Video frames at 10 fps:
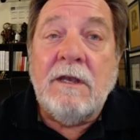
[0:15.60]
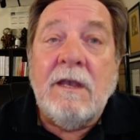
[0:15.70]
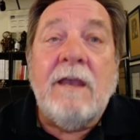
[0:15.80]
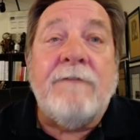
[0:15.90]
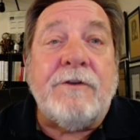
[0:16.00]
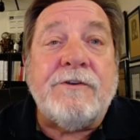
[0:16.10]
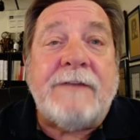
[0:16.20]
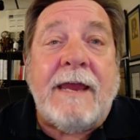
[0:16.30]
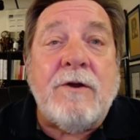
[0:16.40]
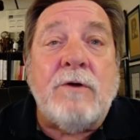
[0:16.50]
If your
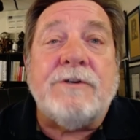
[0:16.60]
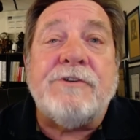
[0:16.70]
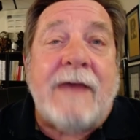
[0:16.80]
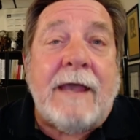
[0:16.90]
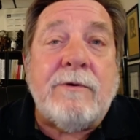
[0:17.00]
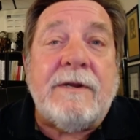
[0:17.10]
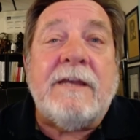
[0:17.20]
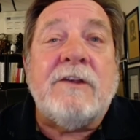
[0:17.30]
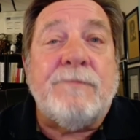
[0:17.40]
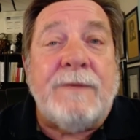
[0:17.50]
stakeholders' equity
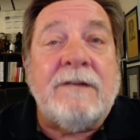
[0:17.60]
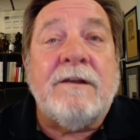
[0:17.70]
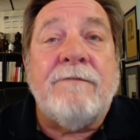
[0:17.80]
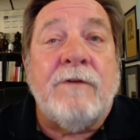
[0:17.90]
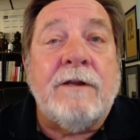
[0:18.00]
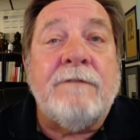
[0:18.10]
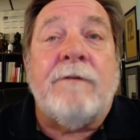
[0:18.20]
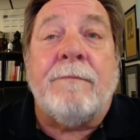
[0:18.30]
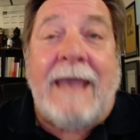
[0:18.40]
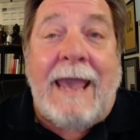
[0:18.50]
has been converted
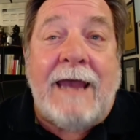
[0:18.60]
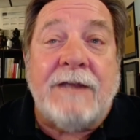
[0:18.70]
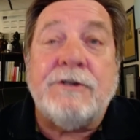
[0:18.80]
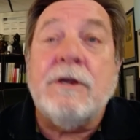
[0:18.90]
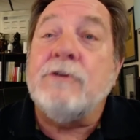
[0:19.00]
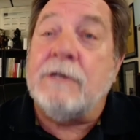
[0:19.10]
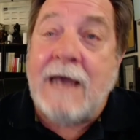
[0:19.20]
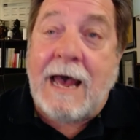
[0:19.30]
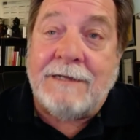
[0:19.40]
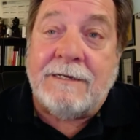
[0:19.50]
from cash to
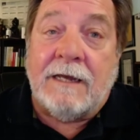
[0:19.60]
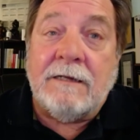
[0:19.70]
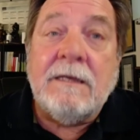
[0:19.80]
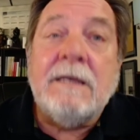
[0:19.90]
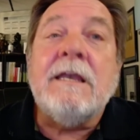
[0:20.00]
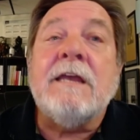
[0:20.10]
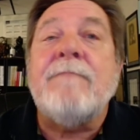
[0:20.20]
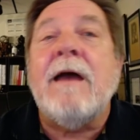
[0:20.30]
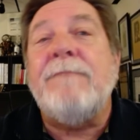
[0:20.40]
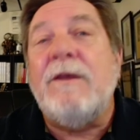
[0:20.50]
content, it
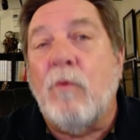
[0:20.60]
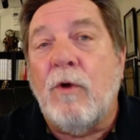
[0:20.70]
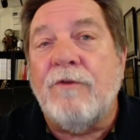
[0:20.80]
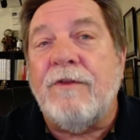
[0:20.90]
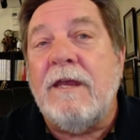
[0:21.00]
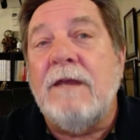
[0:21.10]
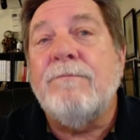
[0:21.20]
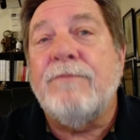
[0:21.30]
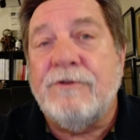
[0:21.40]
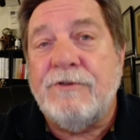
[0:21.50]
might be worthy
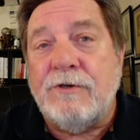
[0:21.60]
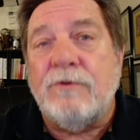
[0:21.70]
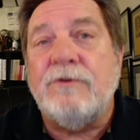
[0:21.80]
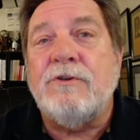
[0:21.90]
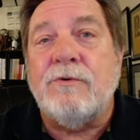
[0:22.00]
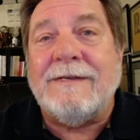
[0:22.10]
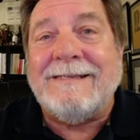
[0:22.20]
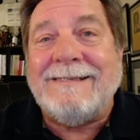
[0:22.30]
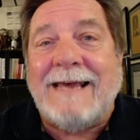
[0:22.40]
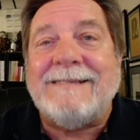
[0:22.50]
pursuit to
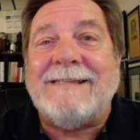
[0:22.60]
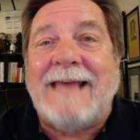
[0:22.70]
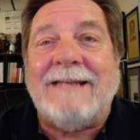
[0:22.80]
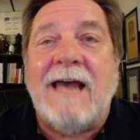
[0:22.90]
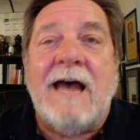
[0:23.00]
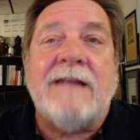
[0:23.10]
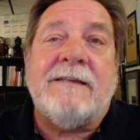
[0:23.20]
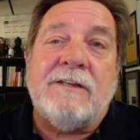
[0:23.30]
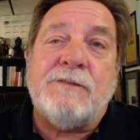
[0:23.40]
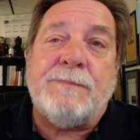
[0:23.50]
assess that
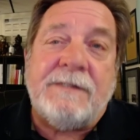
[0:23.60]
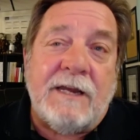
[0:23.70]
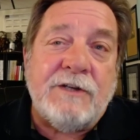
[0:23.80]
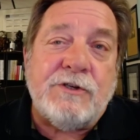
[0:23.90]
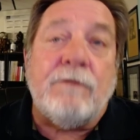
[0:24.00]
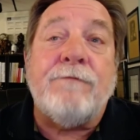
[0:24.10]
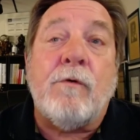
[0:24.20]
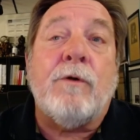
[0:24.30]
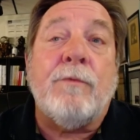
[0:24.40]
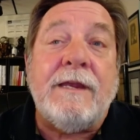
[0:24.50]
content's potential
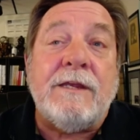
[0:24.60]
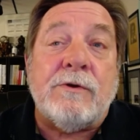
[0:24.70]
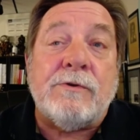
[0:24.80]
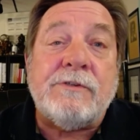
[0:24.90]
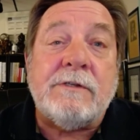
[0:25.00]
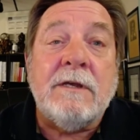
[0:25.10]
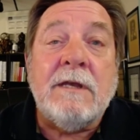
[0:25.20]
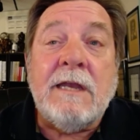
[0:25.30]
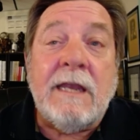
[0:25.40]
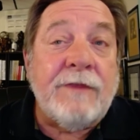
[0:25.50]
for reuse,
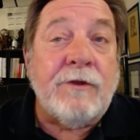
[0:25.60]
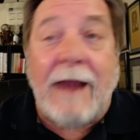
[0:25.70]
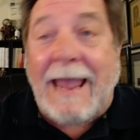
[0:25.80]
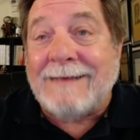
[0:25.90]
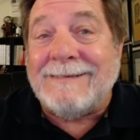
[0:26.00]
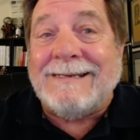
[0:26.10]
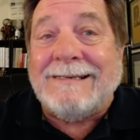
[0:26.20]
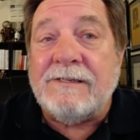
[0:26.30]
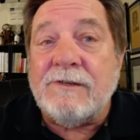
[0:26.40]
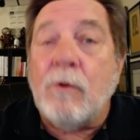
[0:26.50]
either as
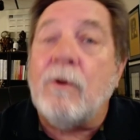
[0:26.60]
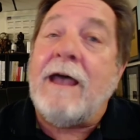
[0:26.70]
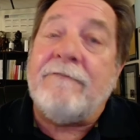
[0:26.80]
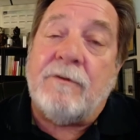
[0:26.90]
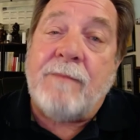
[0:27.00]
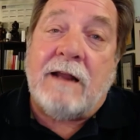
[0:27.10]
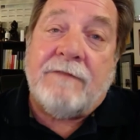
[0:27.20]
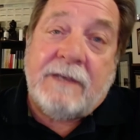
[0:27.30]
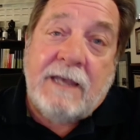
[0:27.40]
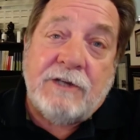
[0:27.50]
is or after
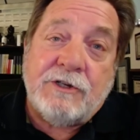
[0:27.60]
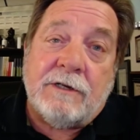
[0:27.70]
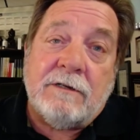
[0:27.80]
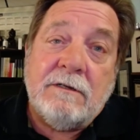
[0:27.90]
modification.